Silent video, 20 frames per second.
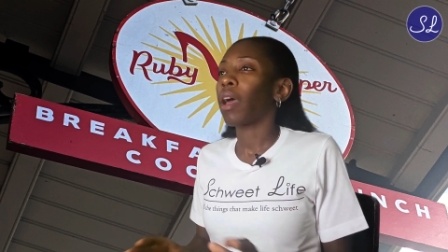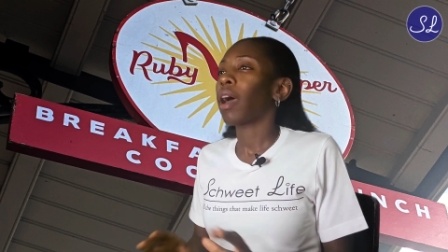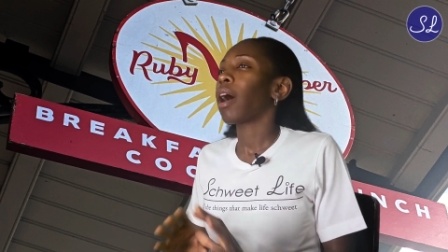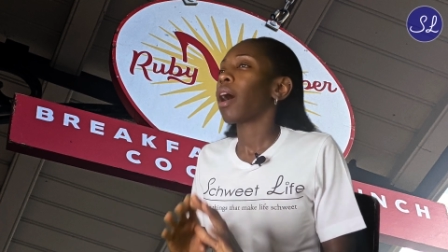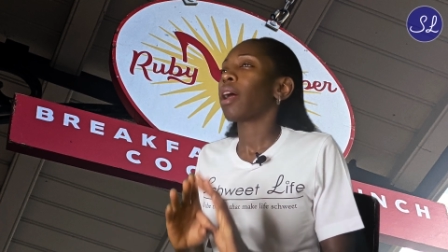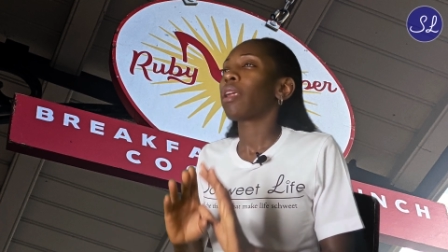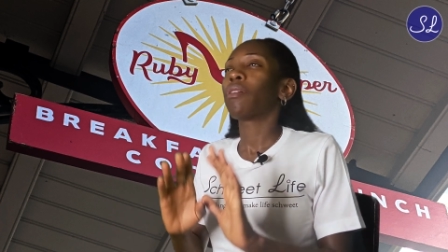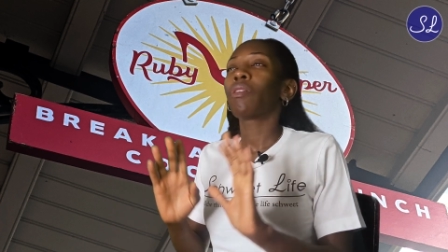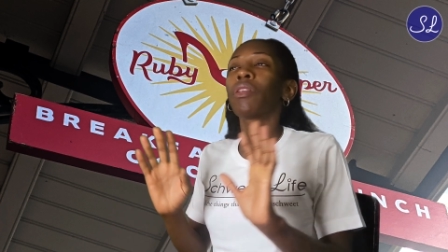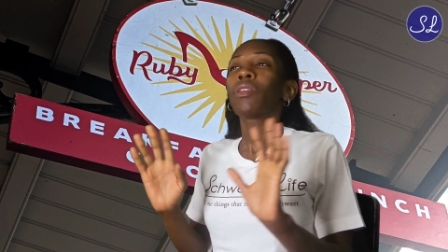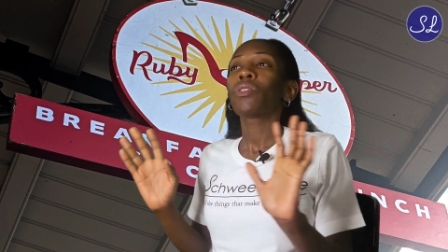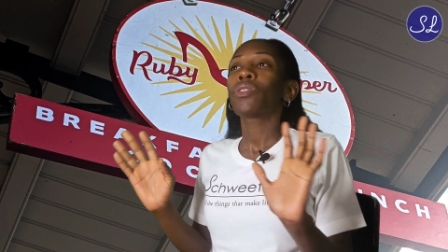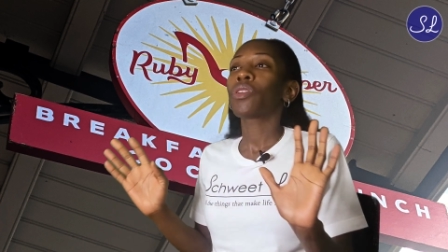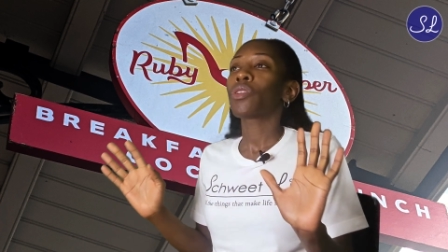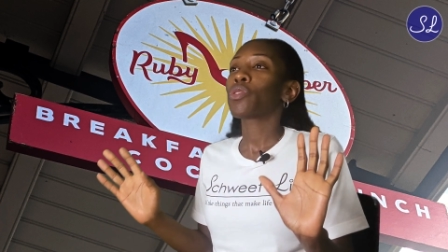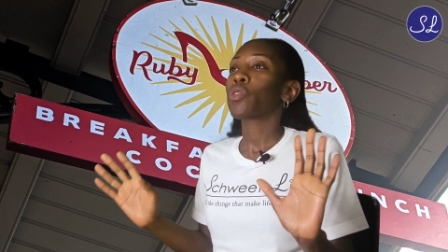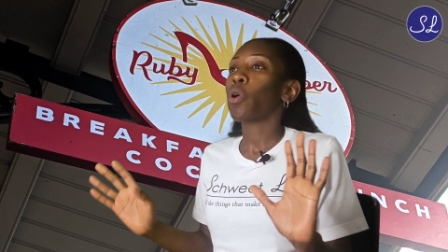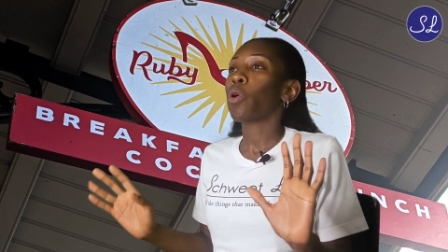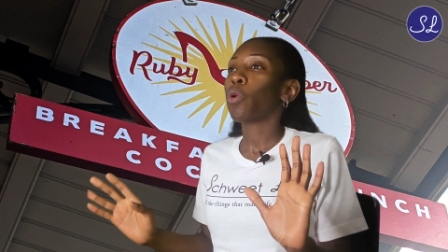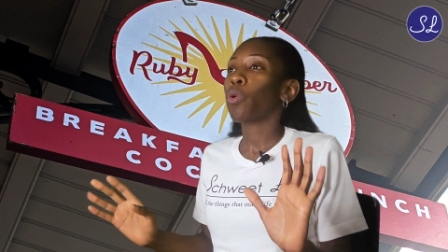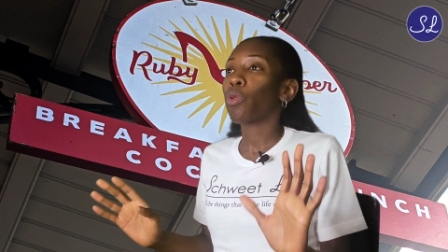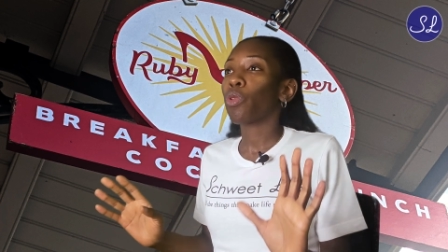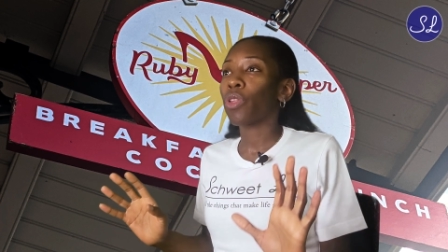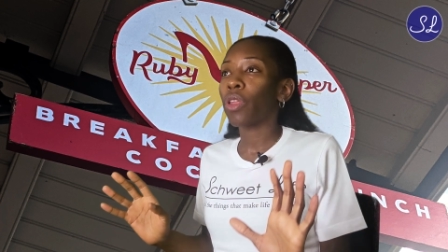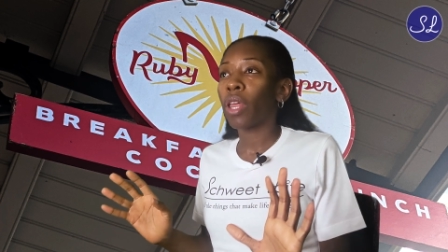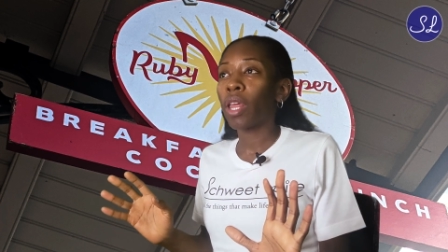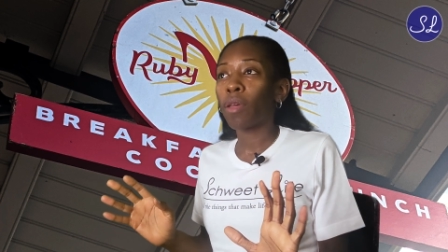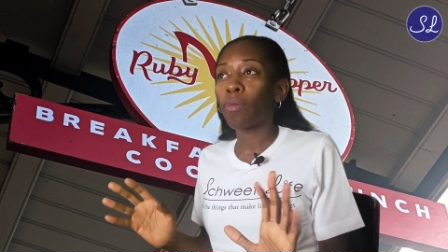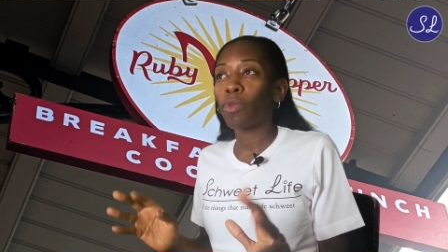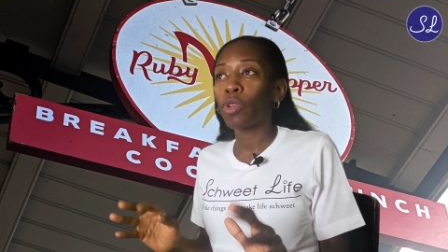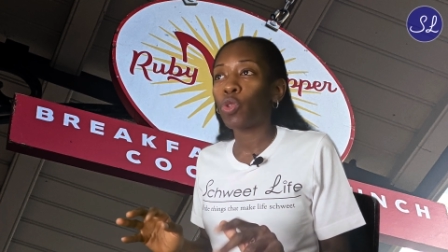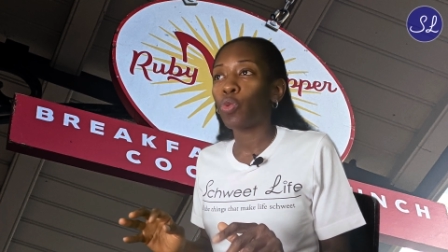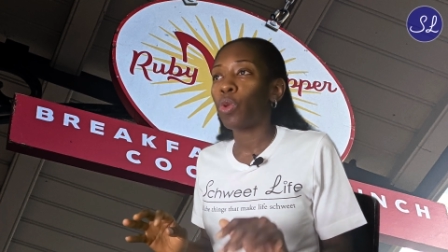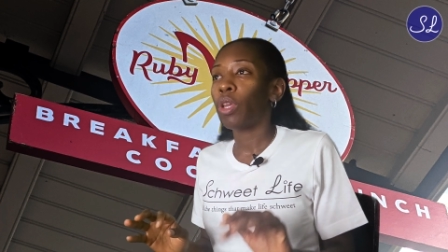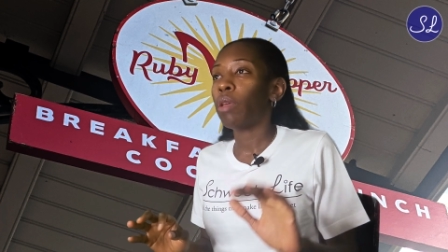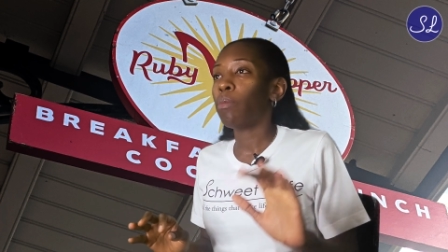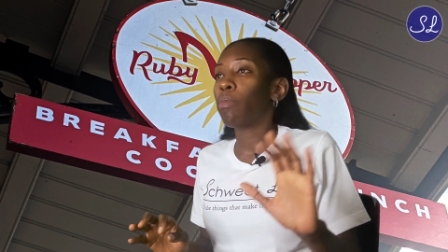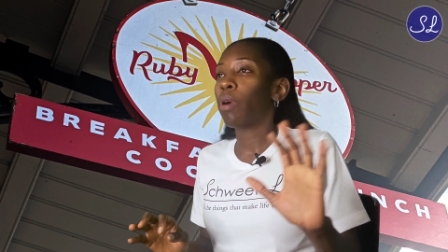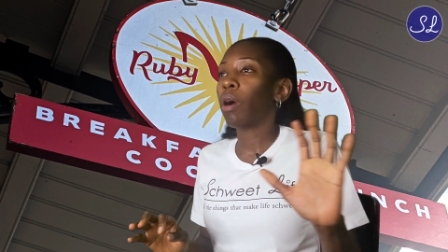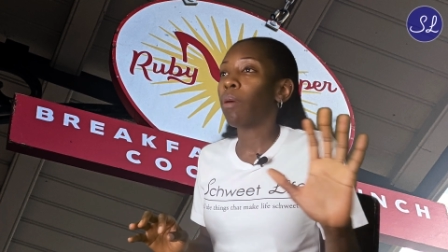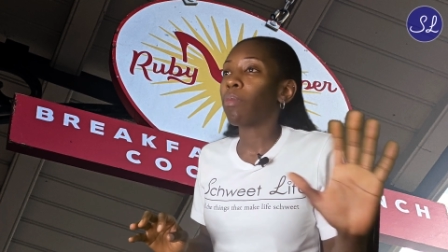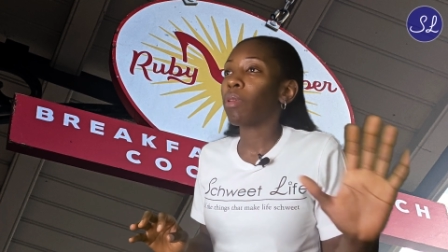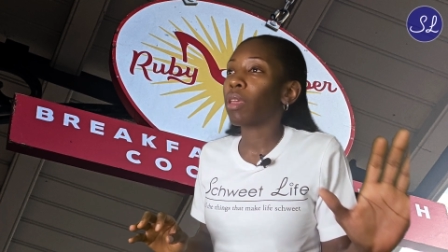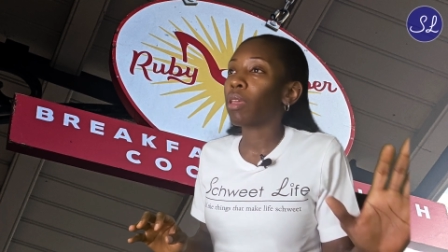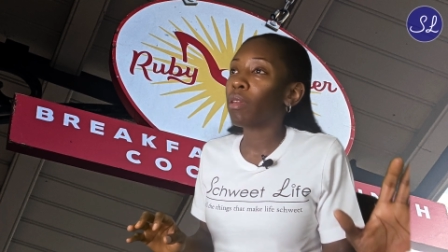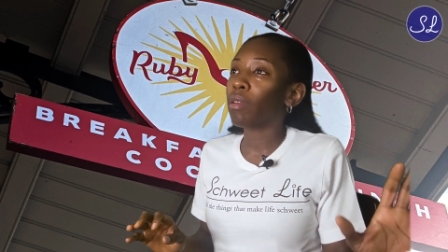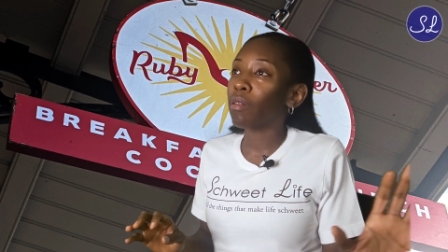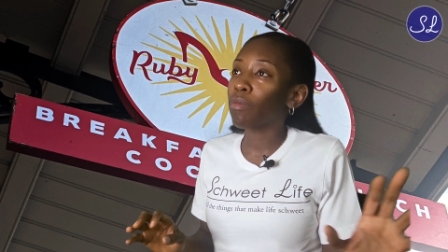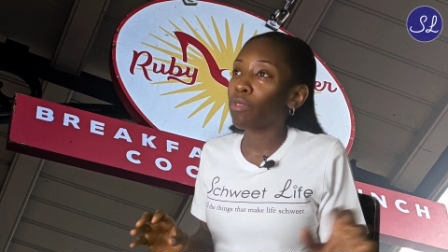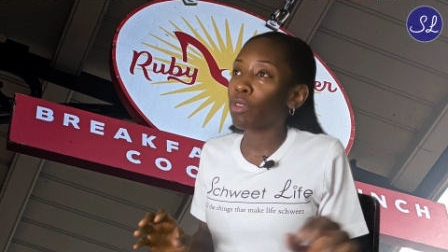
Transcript: I know there's this whole thing between pumpkin